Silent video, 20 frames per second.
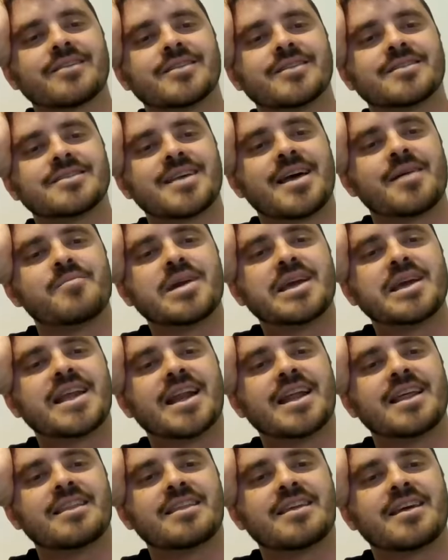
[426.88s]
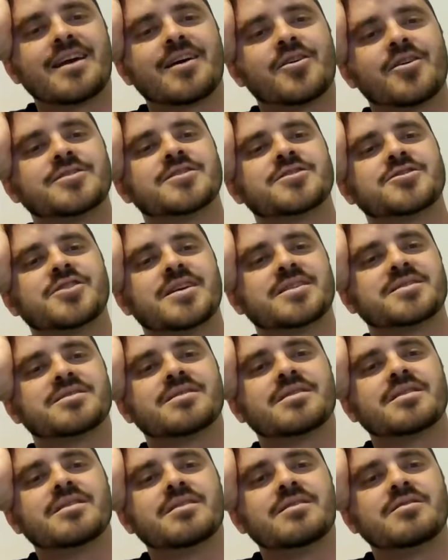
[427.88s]
Does that mean anything, or is it
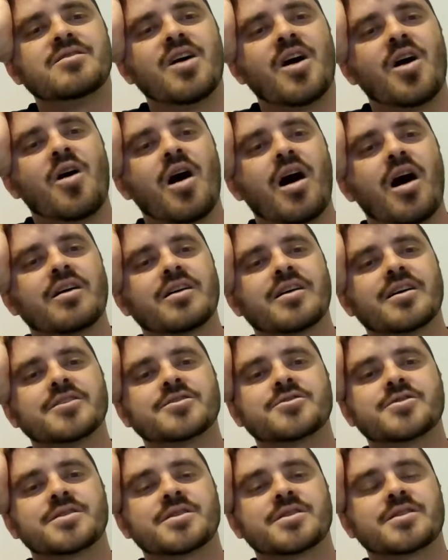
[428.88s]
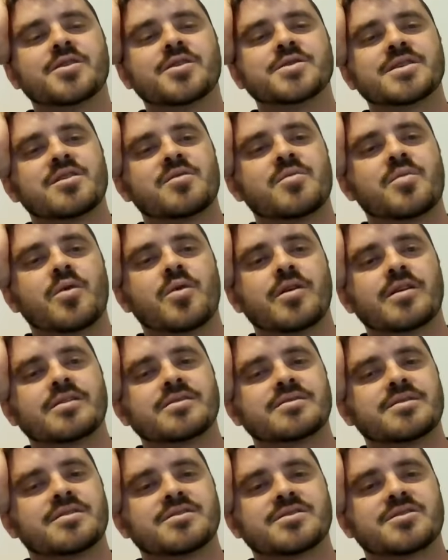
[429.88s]
just, no, all countries are closing their
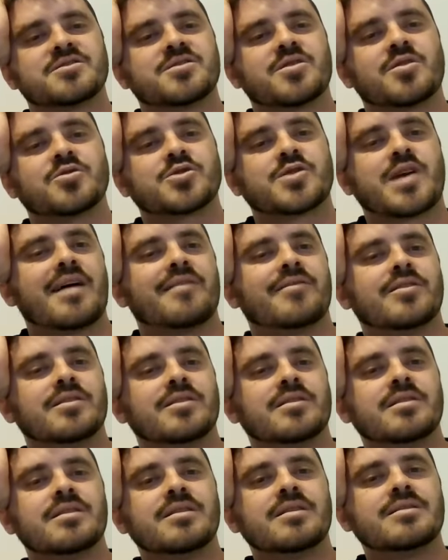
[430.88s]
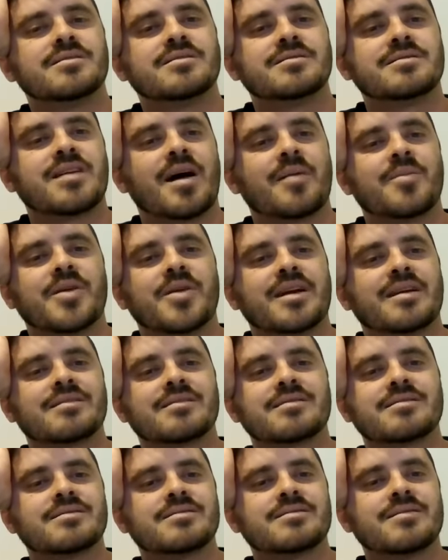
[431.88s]
borders, there's just no travel, stop
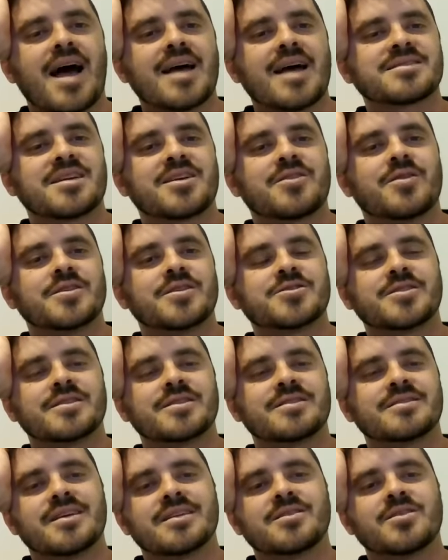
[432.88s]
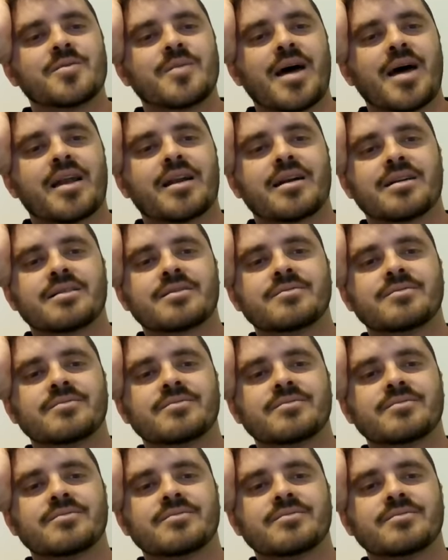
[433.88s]
like asking questions that don't matter?